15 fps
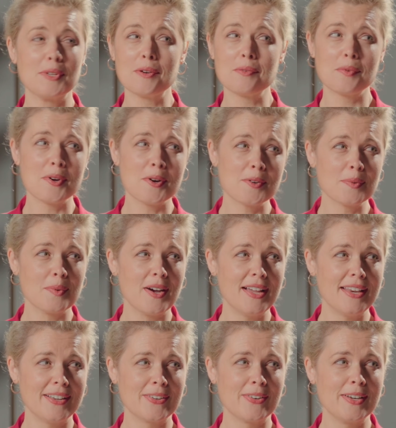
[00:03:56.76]
be a
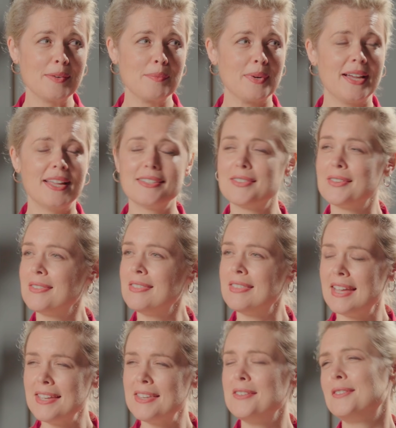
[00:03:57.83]
worldwide iconic brand. So,
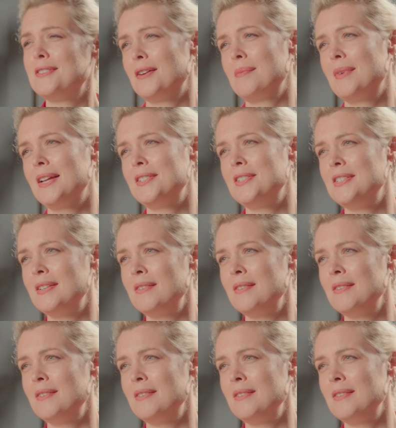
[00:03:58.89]
thank you so much,